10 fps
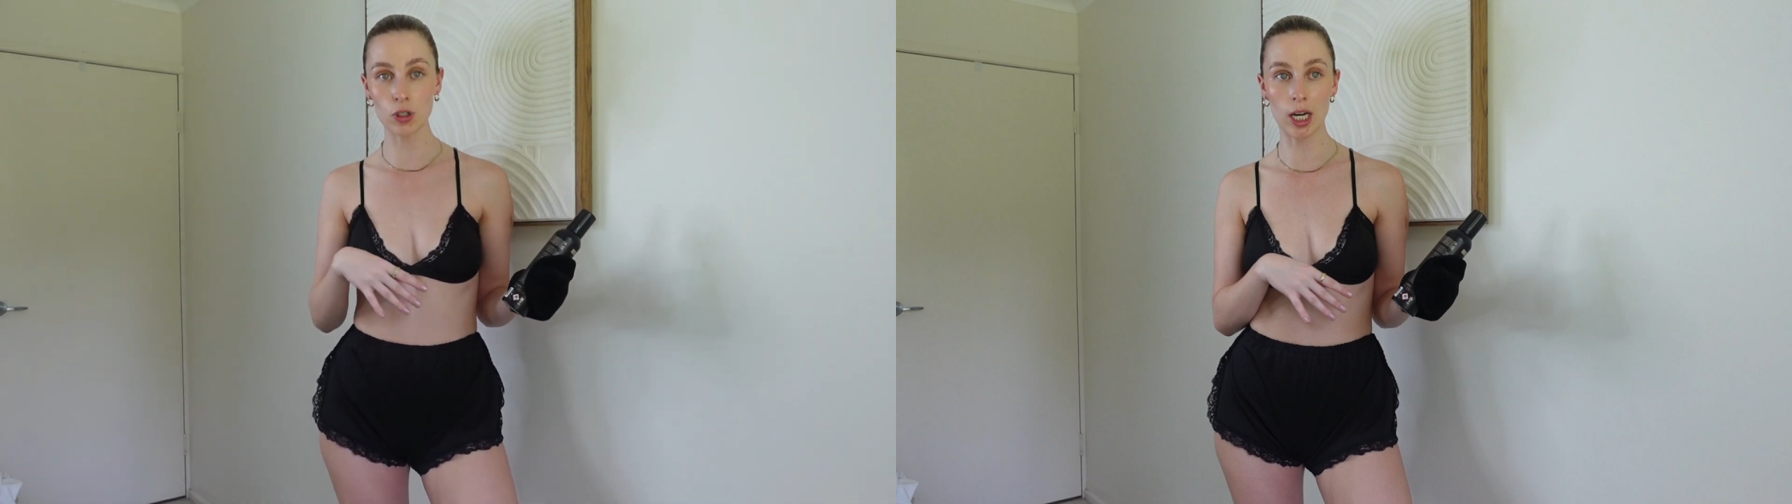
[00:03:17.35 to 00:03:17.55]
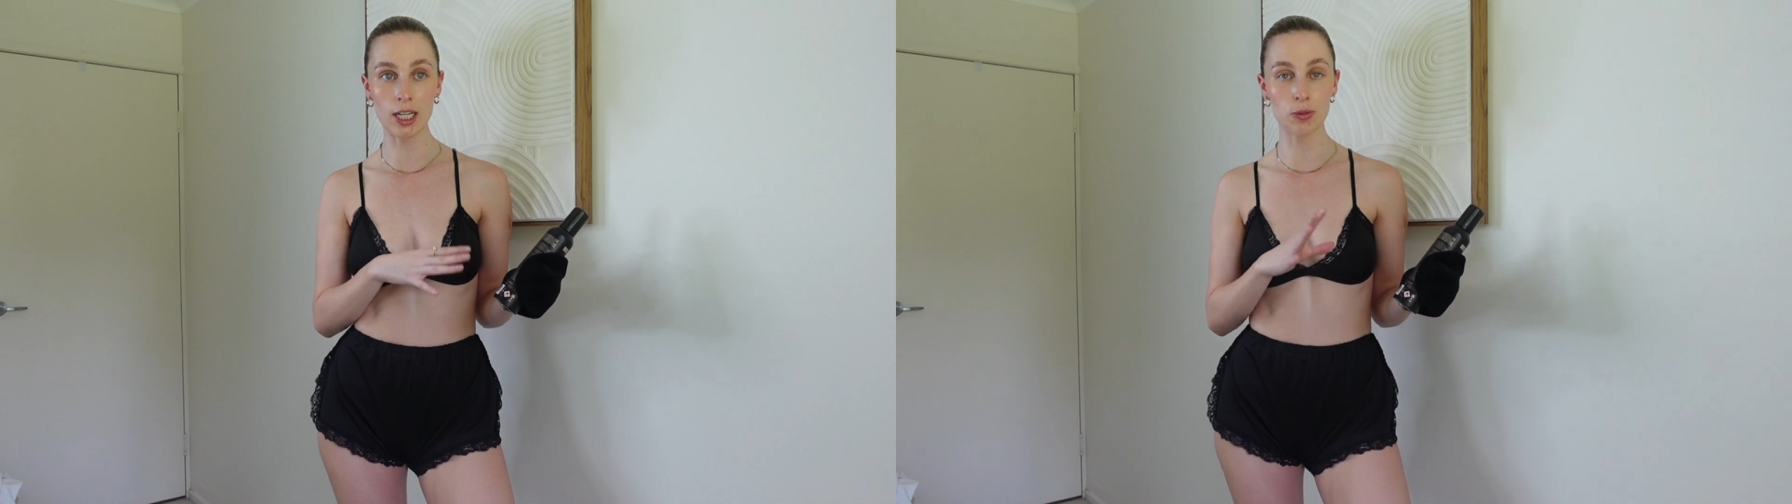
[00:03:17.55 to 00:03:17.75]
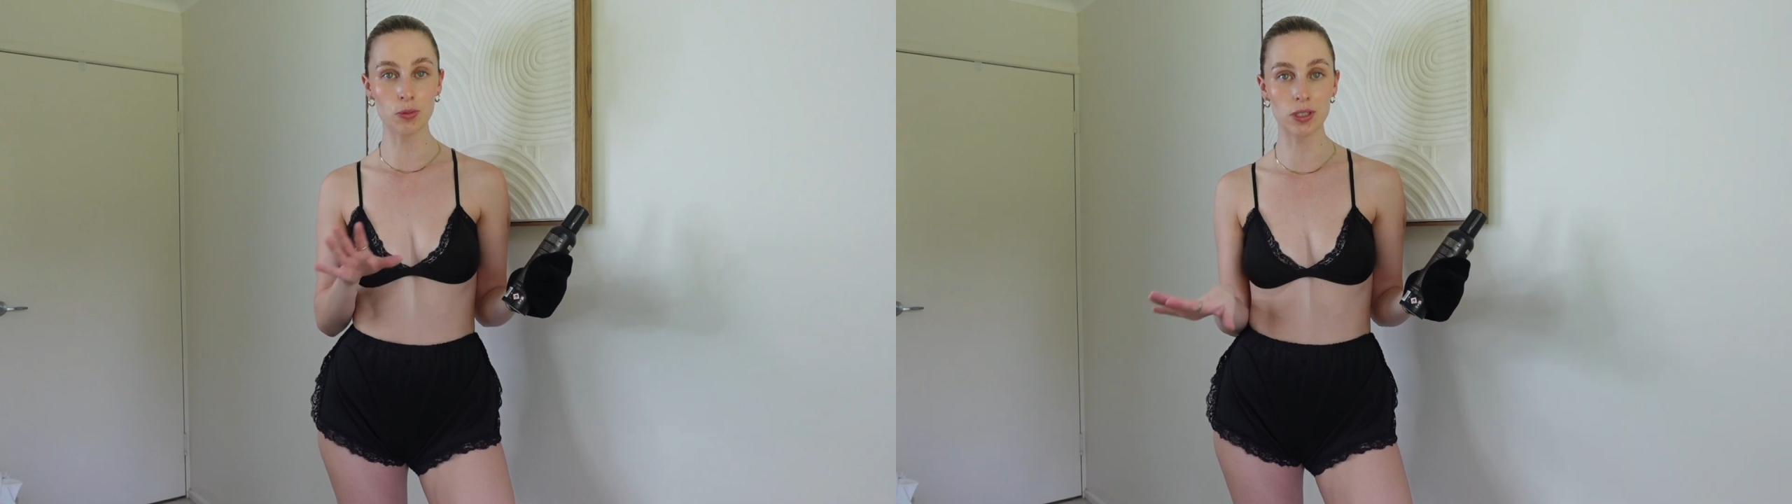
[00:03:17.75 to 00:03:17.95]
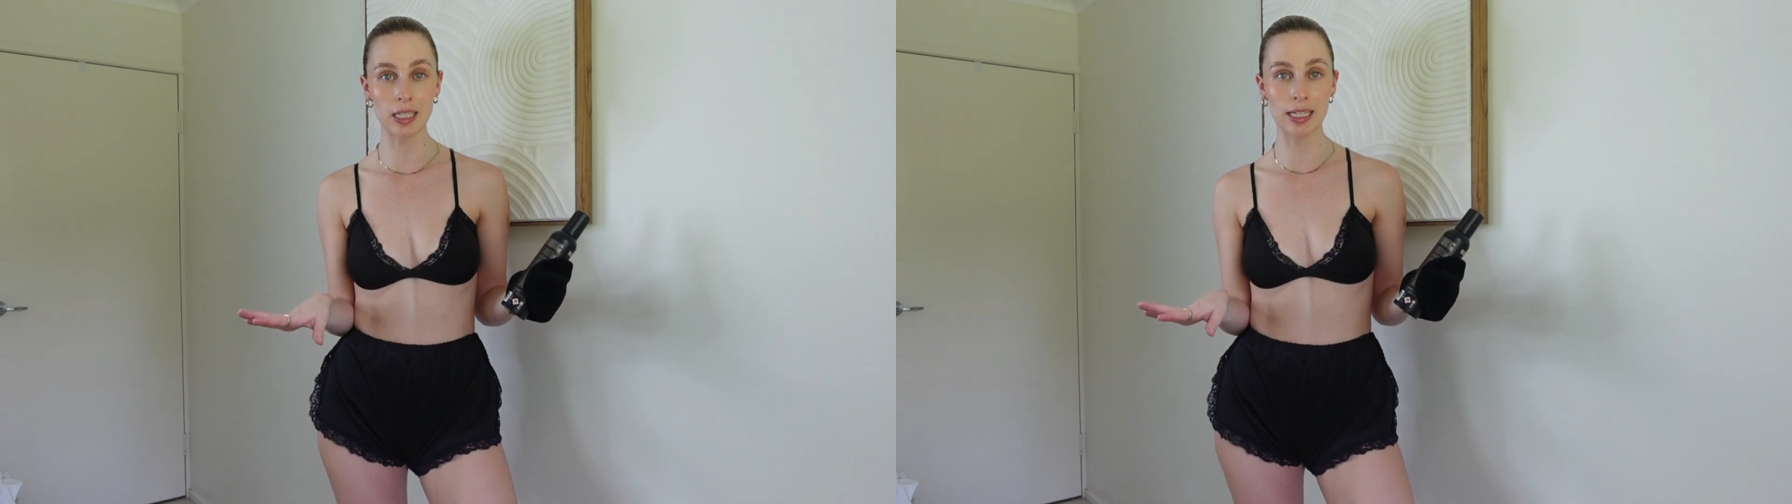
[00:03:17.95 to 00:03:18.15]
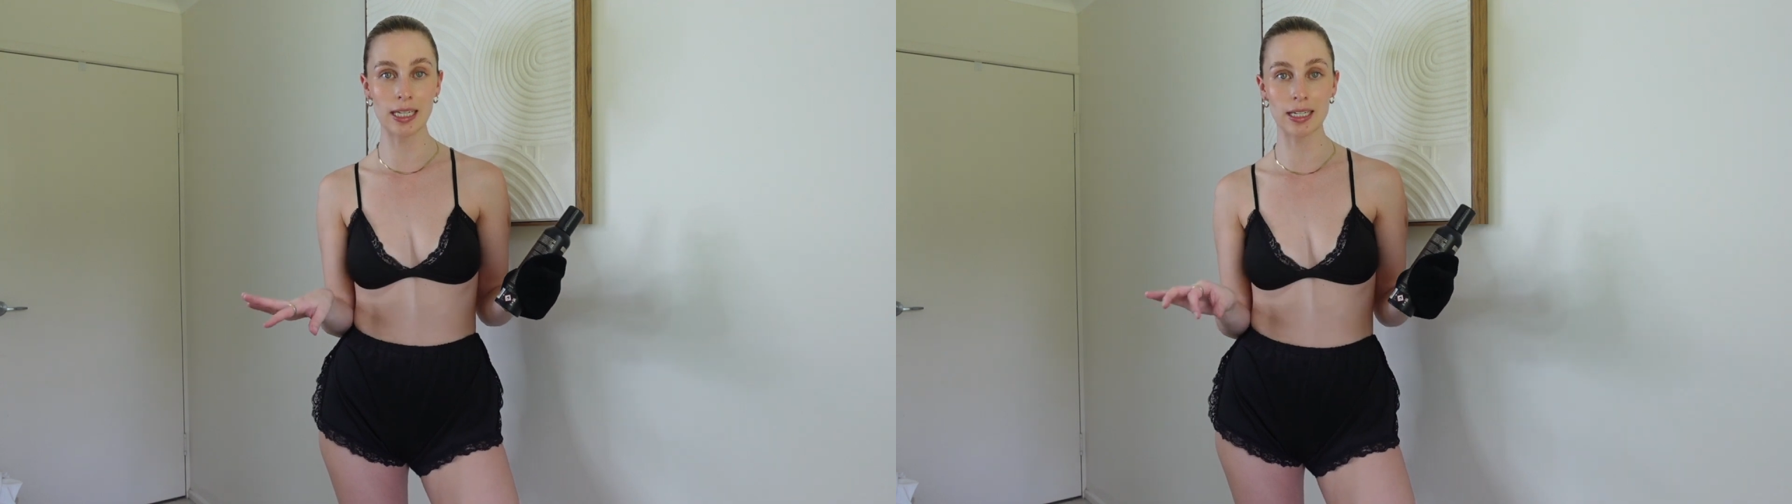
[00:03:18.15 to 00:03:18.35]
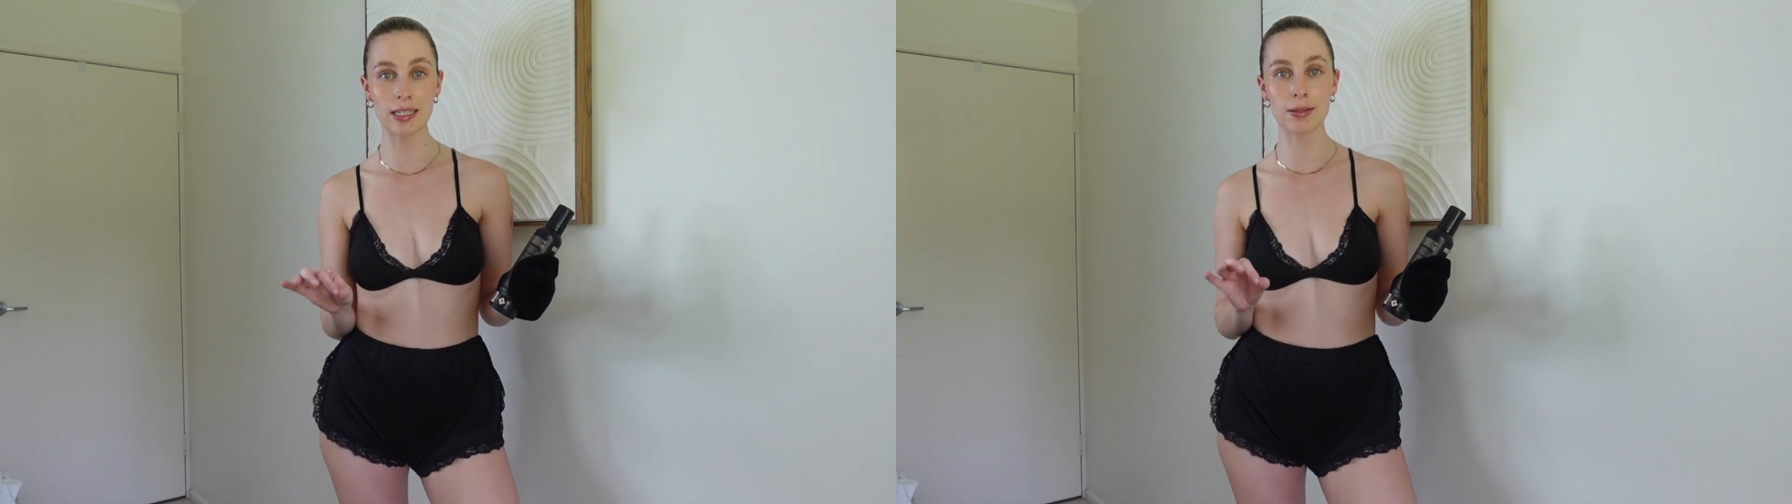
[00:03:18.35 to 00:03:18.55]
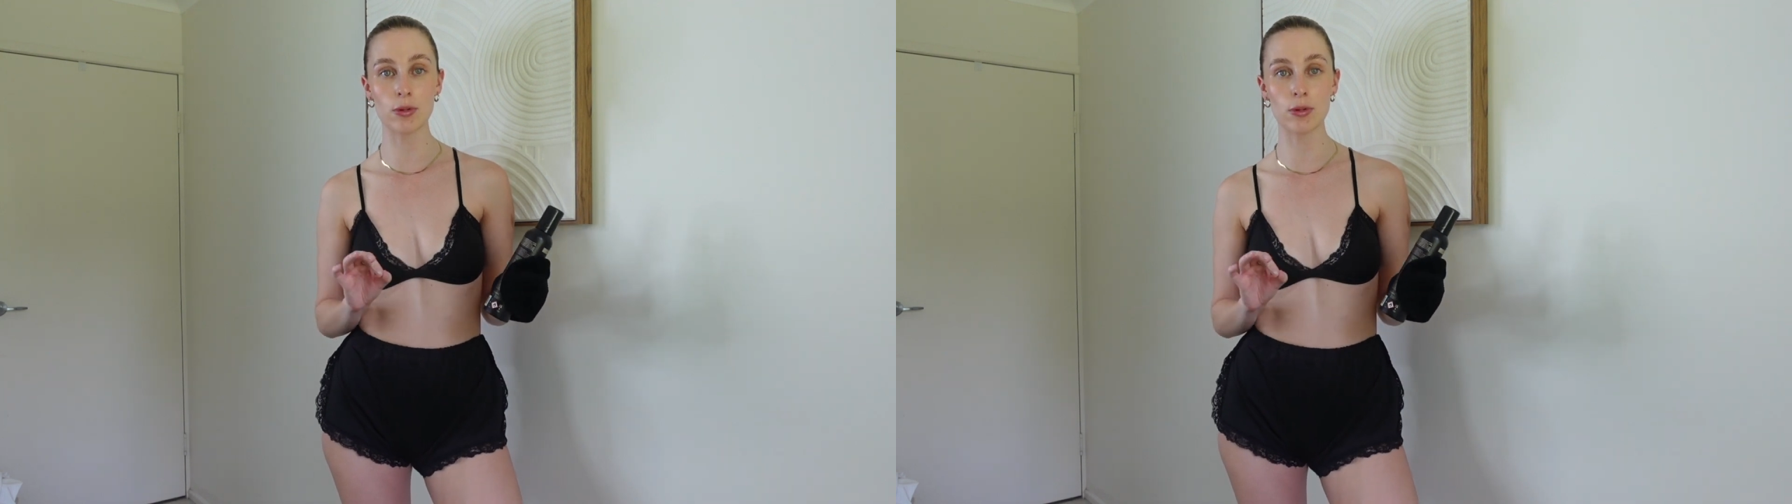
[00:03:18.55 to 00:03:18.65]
you guys will see it is the